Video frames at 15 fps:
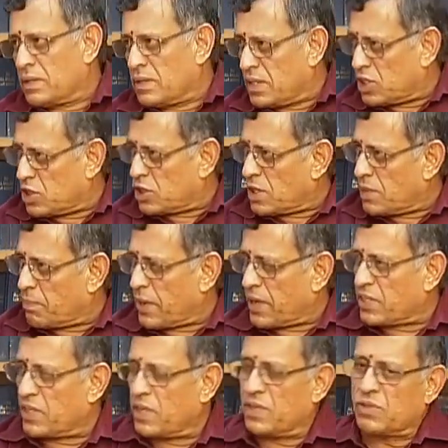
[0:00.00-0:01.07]
This
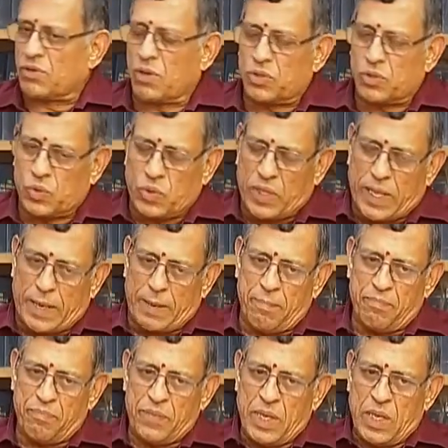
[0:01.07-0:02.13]
pressure is also there.
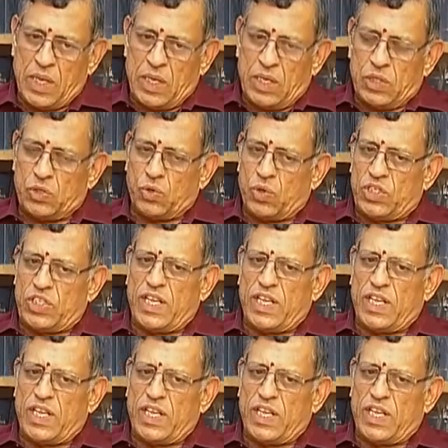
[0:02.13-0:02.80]
So,